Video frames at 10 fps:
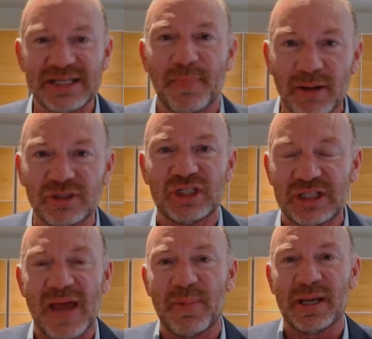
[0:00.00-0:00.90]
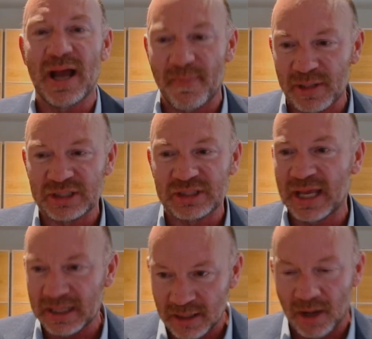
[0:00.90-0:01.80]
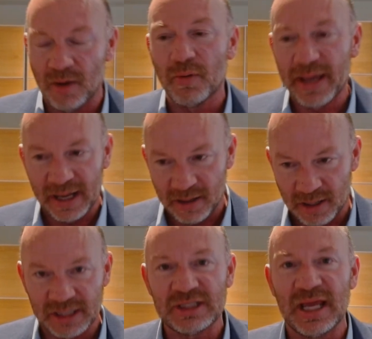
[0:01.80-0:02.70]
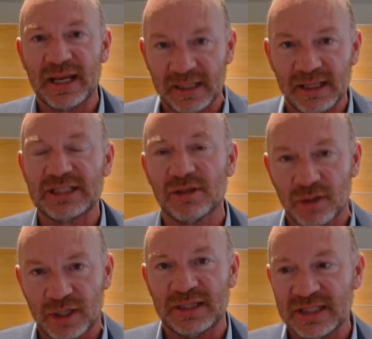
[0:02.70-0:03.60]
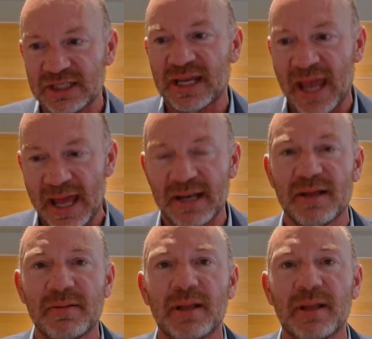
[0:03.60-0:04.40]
it's about stepping up and saying, no, hang on a second, let's look at this again.